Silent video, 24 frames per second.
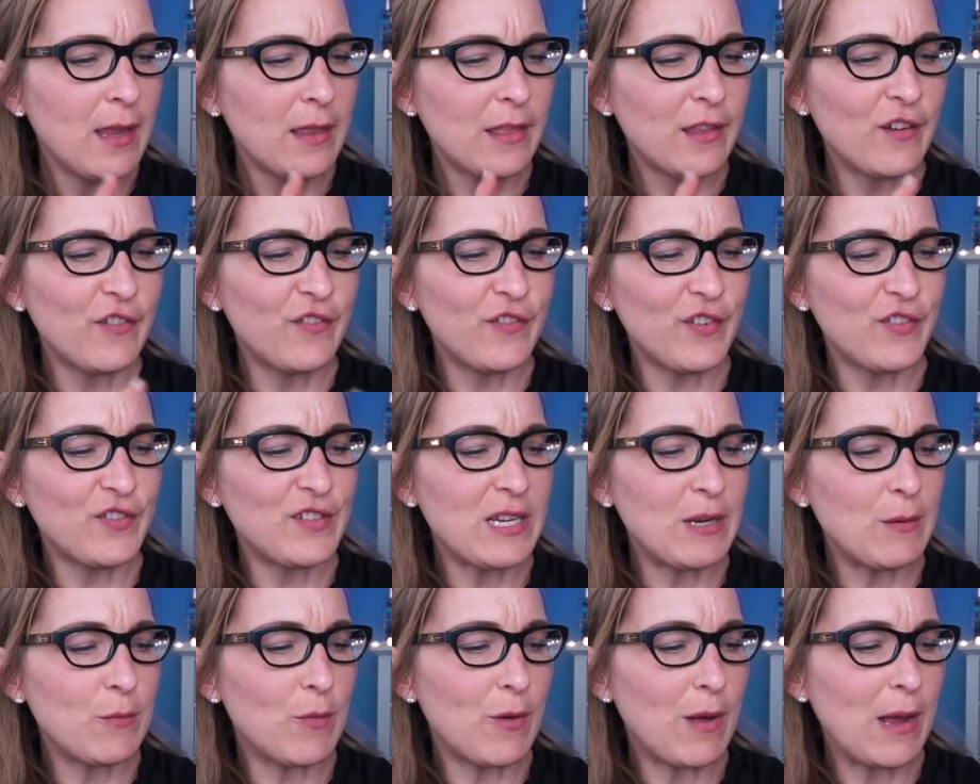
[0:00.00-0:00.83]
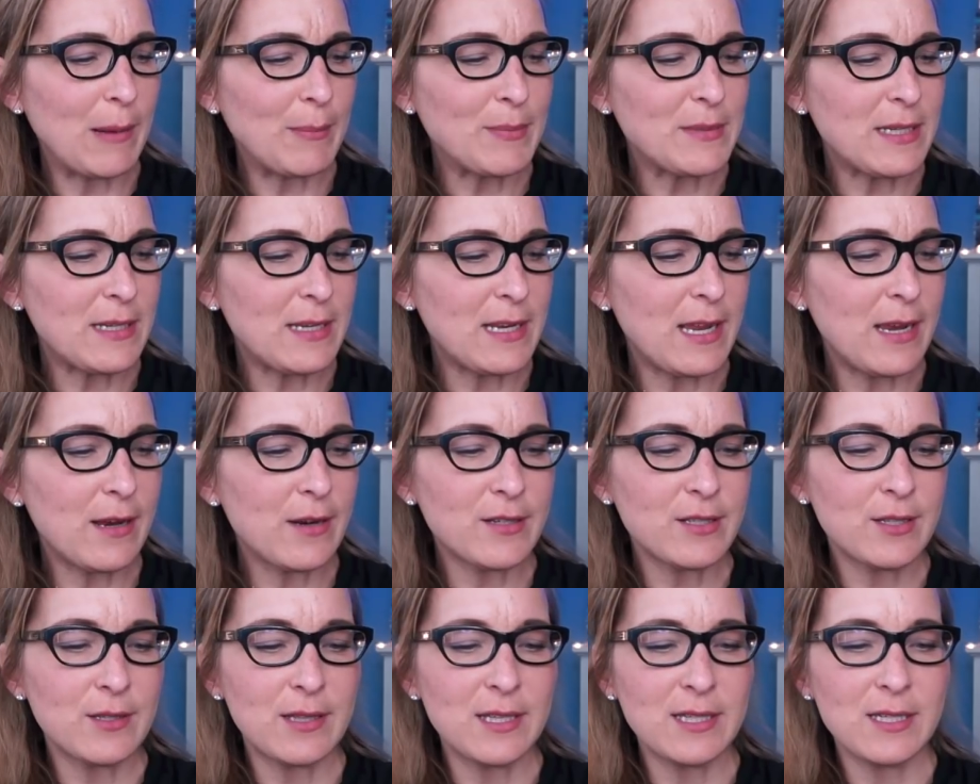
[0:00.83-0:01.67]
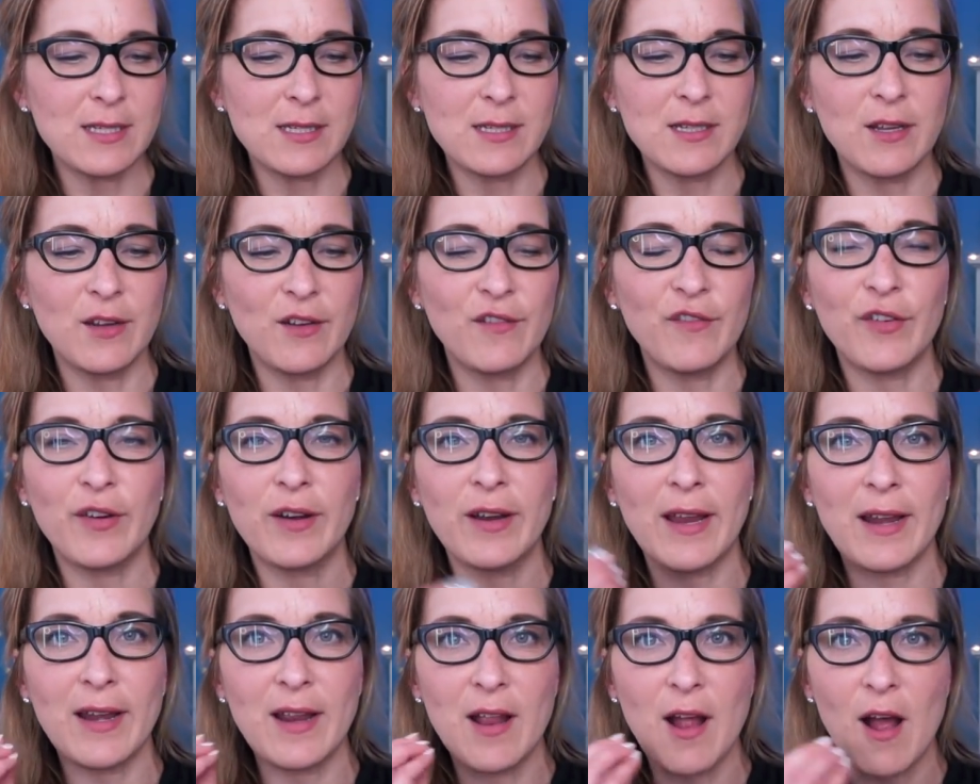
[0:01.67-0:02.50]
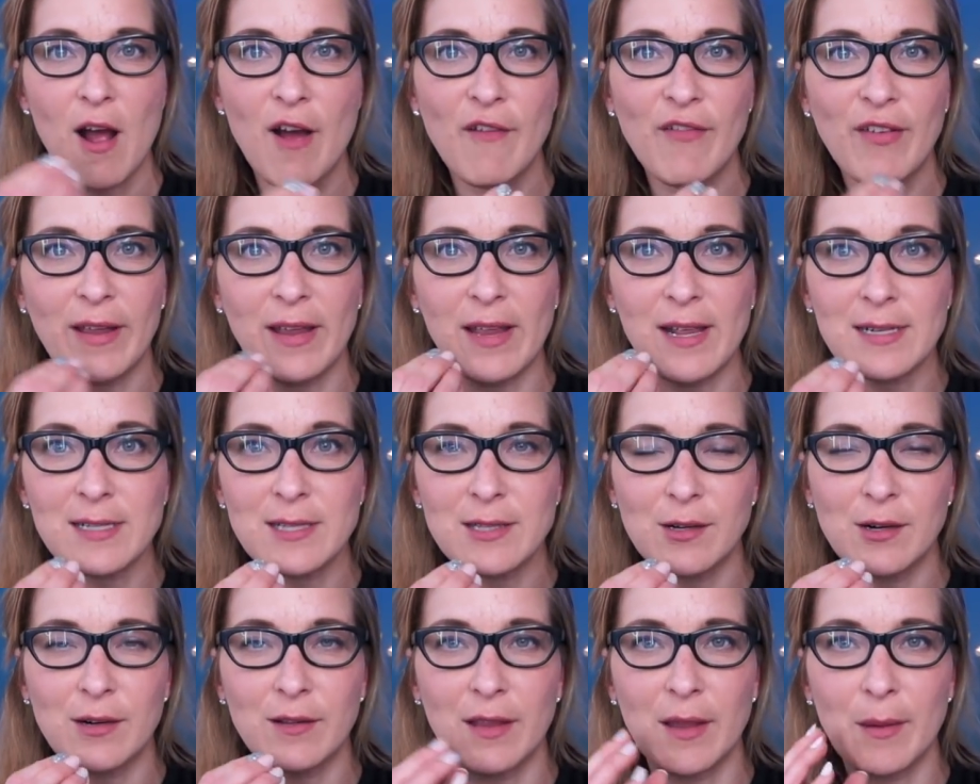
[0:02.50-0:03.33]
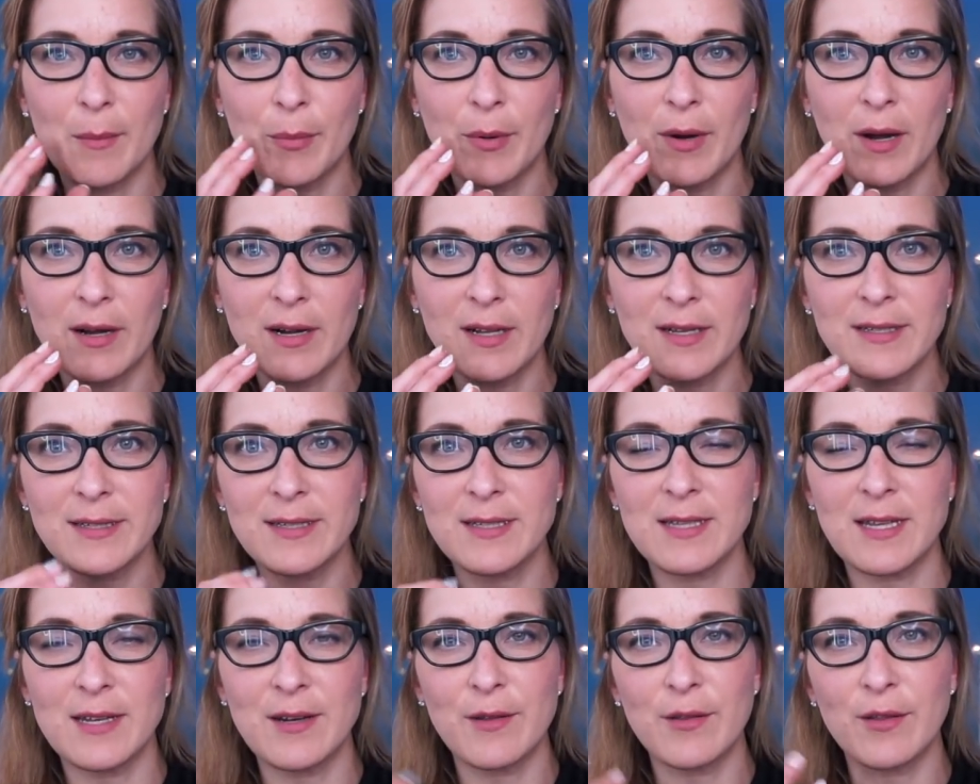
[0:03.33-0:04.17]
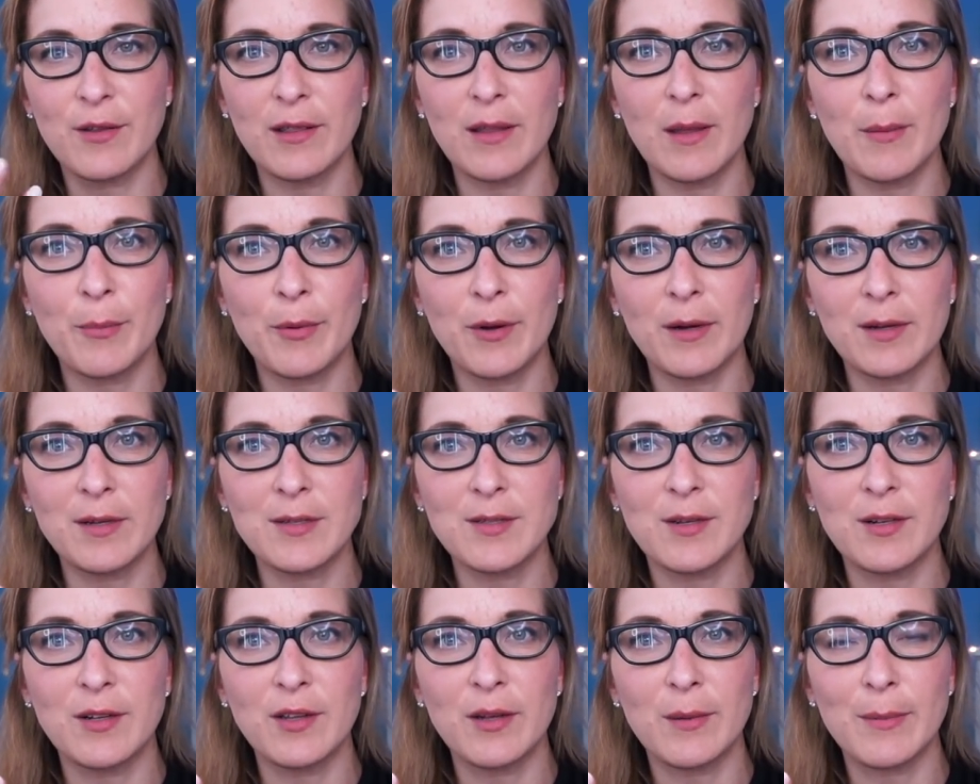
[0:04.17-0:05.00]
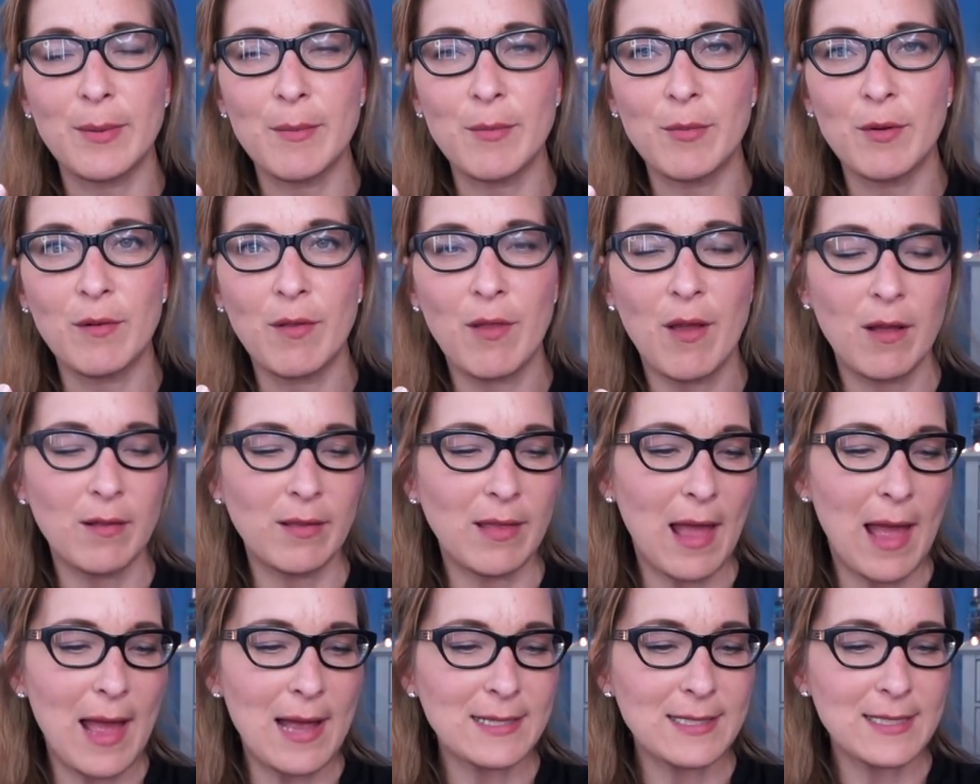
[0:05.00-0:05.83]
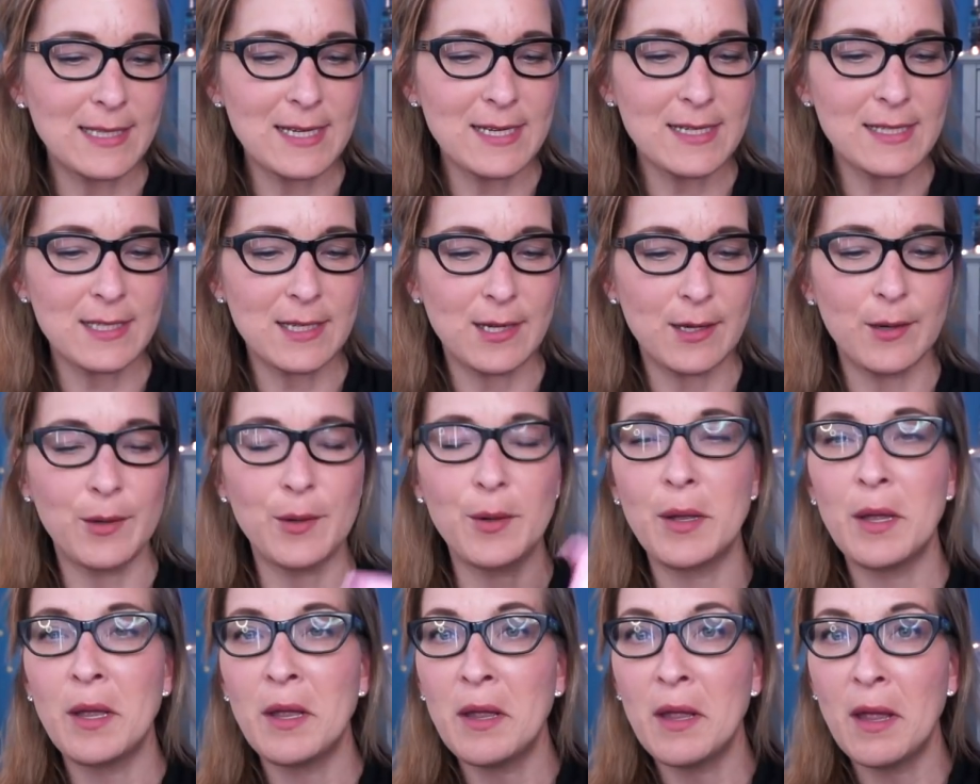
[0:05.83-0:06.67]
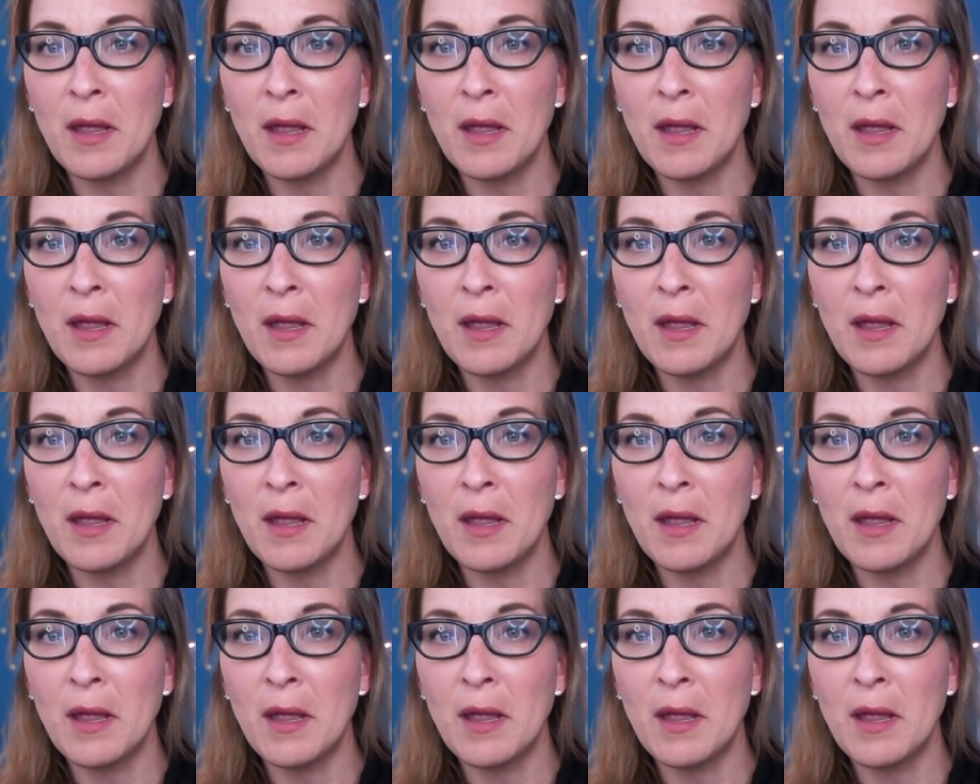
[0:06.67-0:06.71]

There are 15 wipes in here, so this is good for getting off, I guess, their lip products, because I know their lip products are a little bit more long lasting, so